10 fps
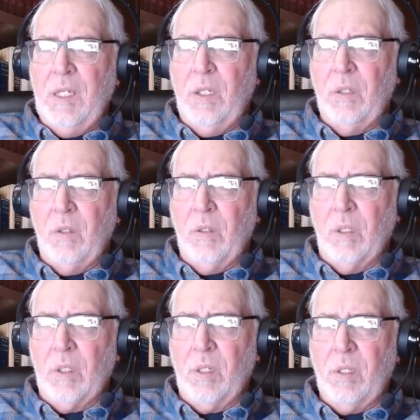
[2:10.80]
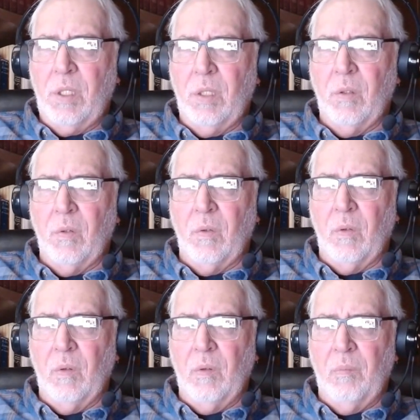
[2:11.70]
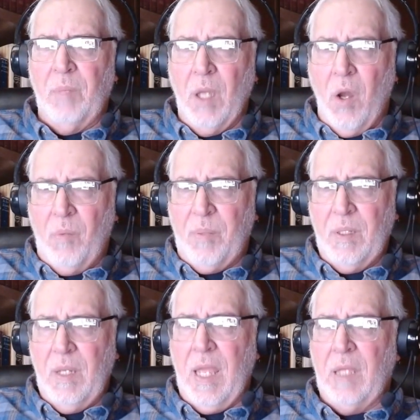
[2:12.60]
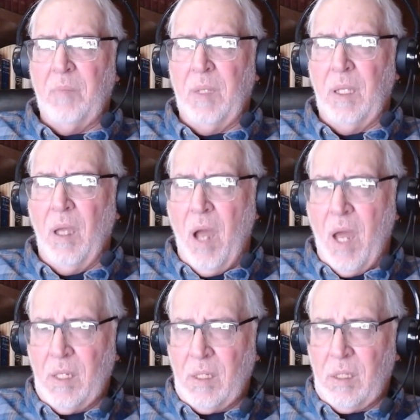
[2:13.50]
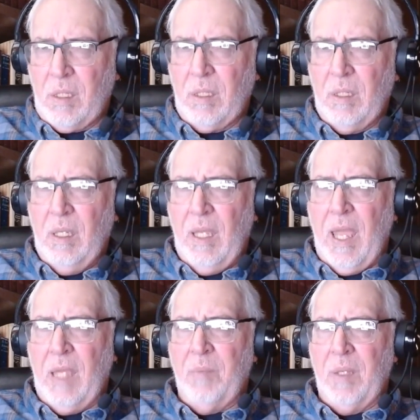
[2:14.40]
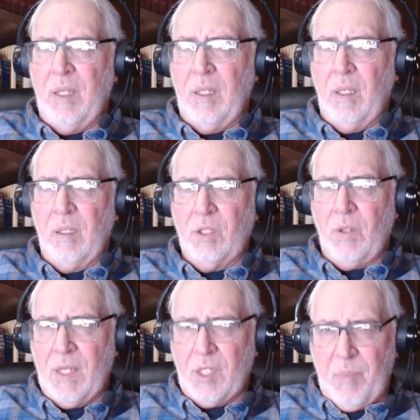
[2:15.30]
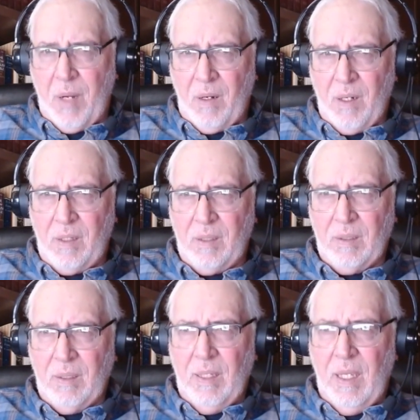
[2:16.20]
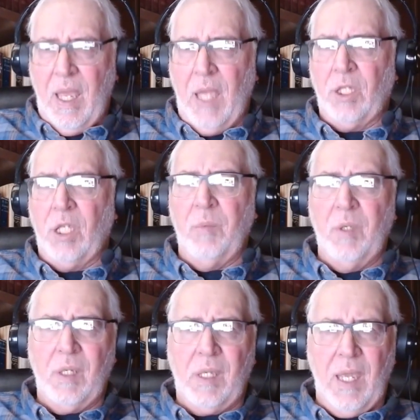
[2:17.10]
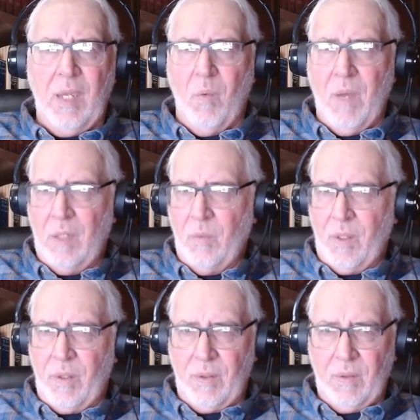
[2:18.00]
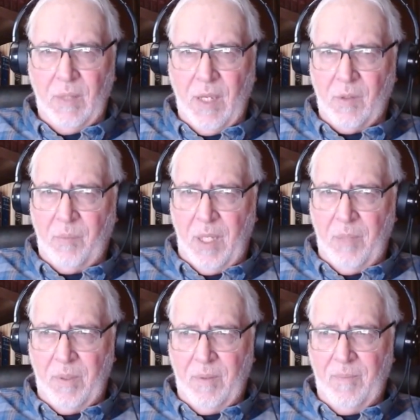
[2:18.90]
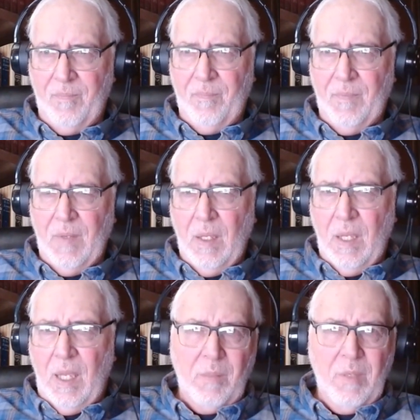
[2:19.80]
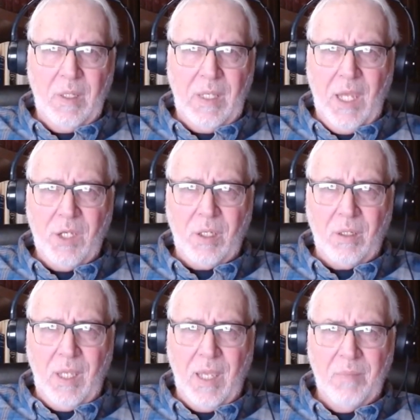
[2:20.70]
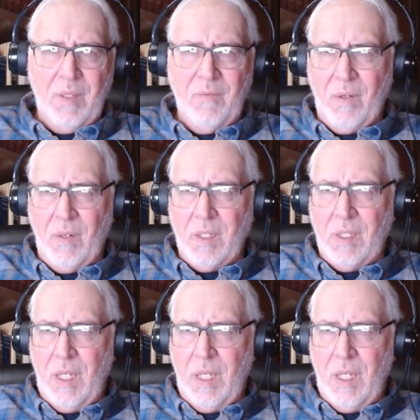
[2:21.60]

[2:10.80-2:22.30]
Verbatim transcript: need to learn to be open and be honest and be transparent and communicate well with other people. Communication can be very